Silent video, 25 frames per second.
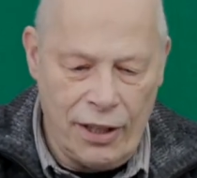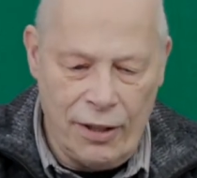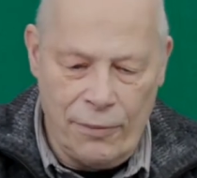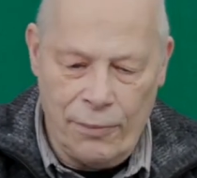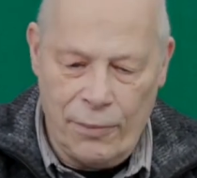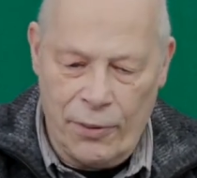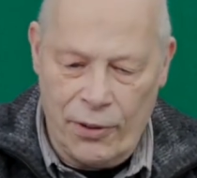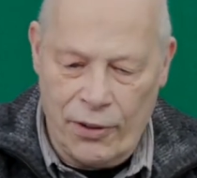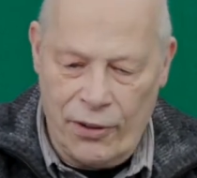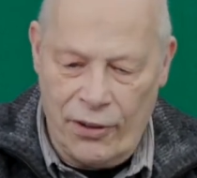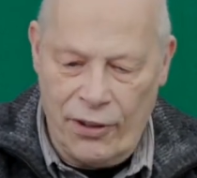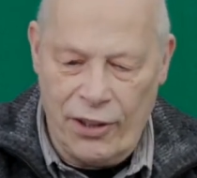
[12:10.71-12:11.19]

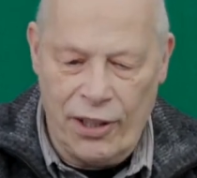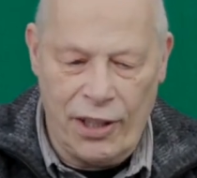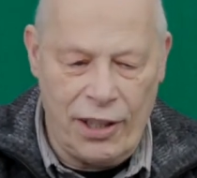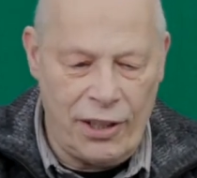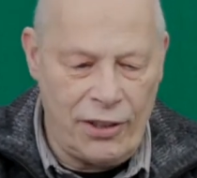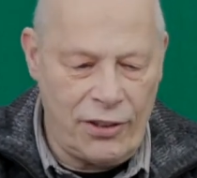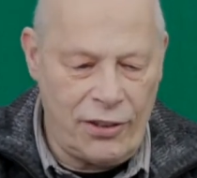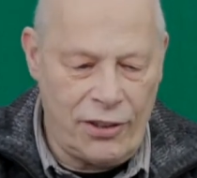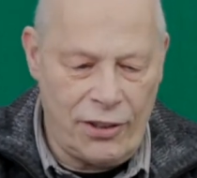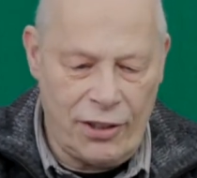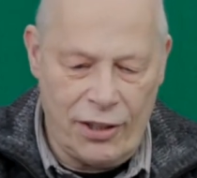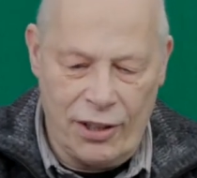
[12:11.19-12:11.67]
but
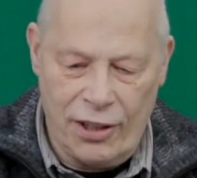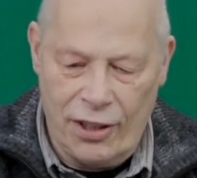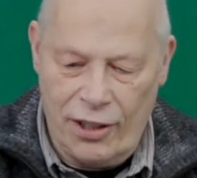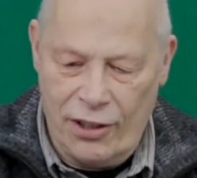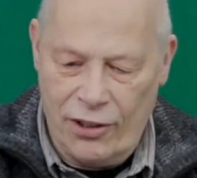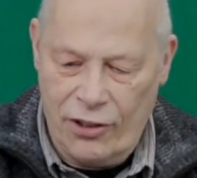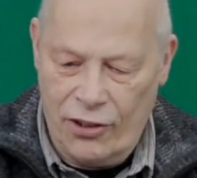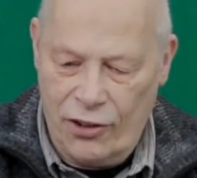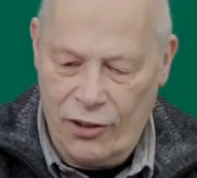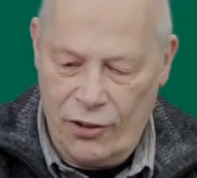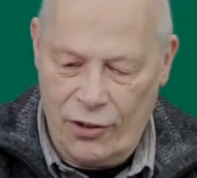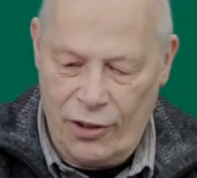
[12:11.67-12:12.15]
this
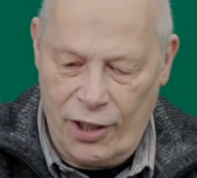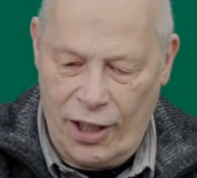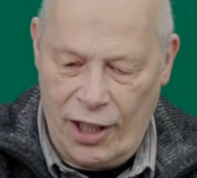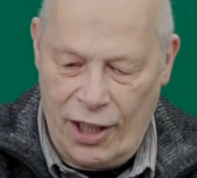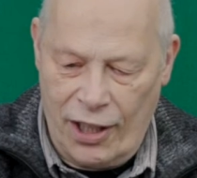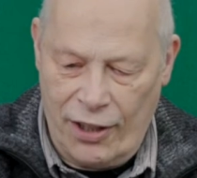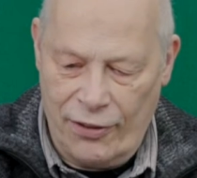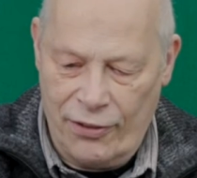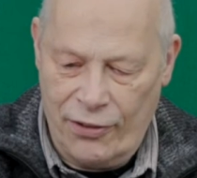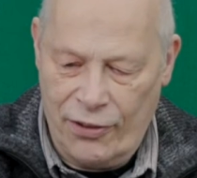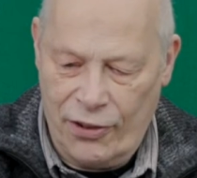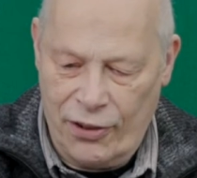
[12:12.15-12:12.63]
should
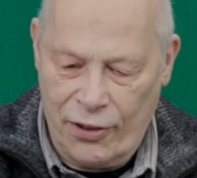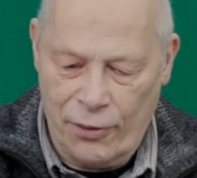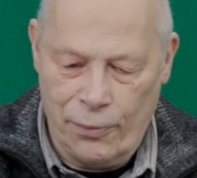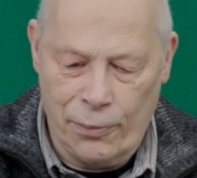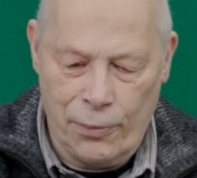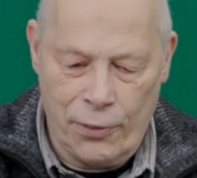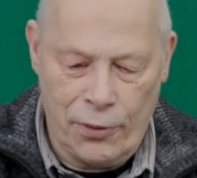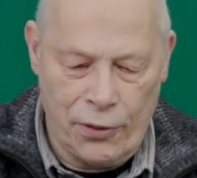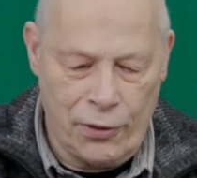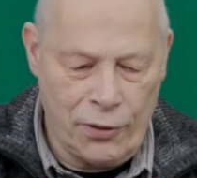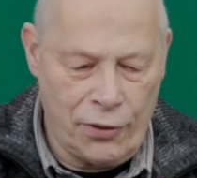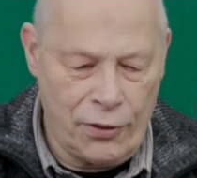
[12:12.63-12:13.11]
have some
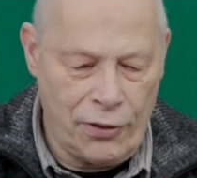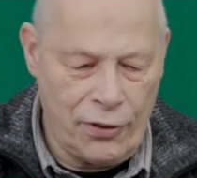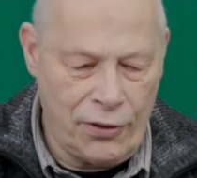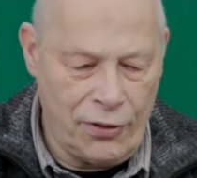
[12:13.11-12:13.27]
sort